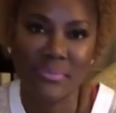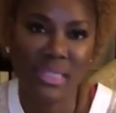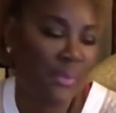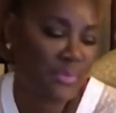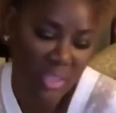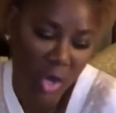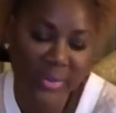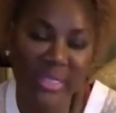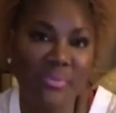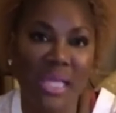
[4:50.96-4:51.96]
I'm
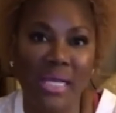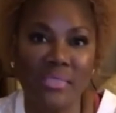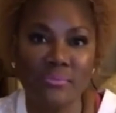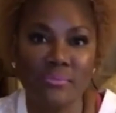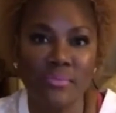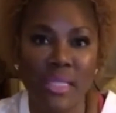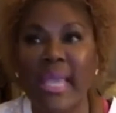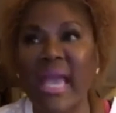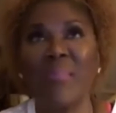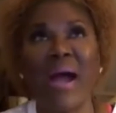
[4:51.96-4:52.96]
sorry, I'm not.
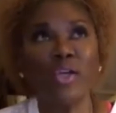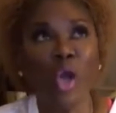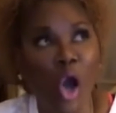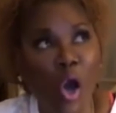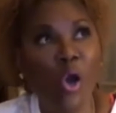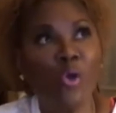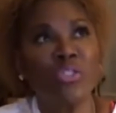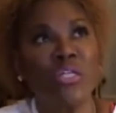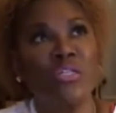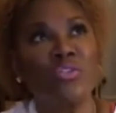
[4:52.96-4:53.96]
Am I
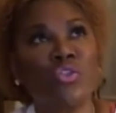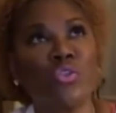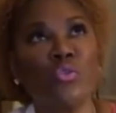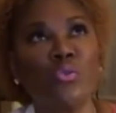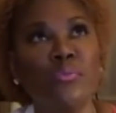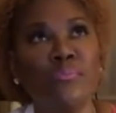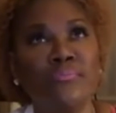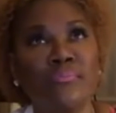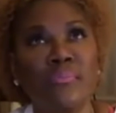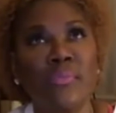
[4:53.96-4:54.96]
called to
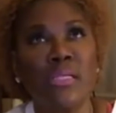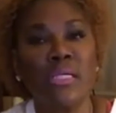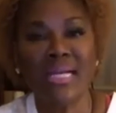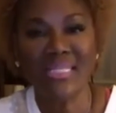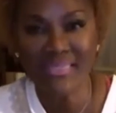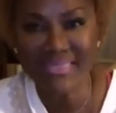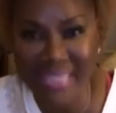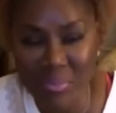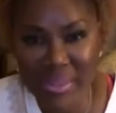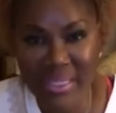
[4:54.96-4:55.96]

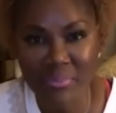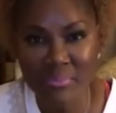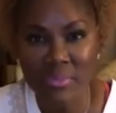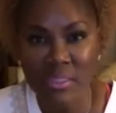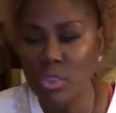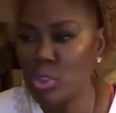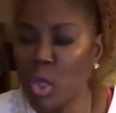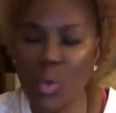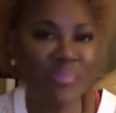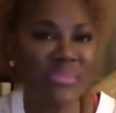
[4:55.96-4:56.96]
condemn them?
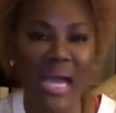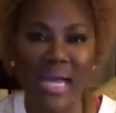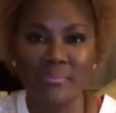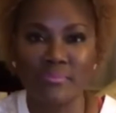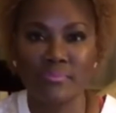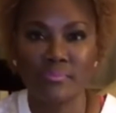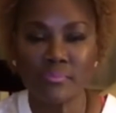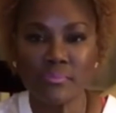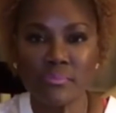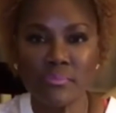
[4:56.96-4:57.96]
No, I'm not.
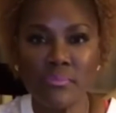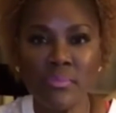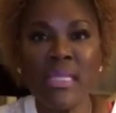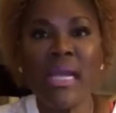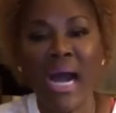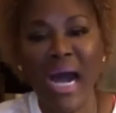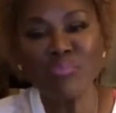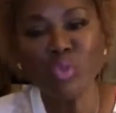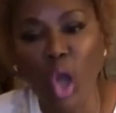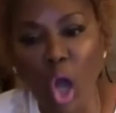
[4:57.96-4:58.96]

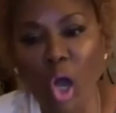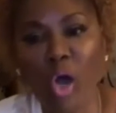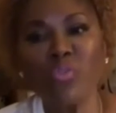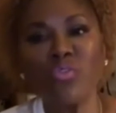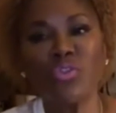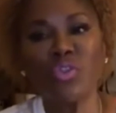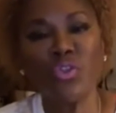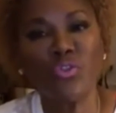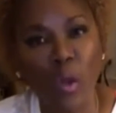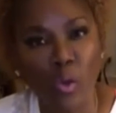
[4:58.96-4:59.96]
I'm called to
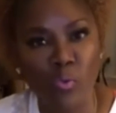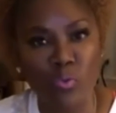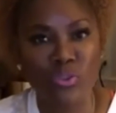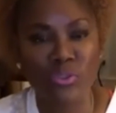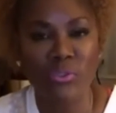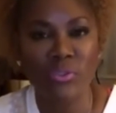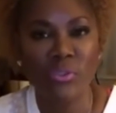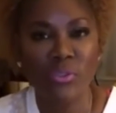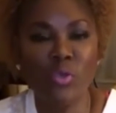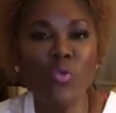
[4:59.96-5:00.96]
those
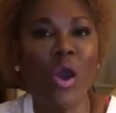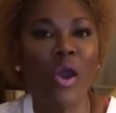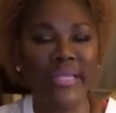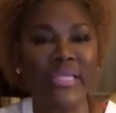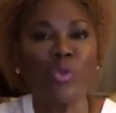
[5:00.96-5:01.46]
who are in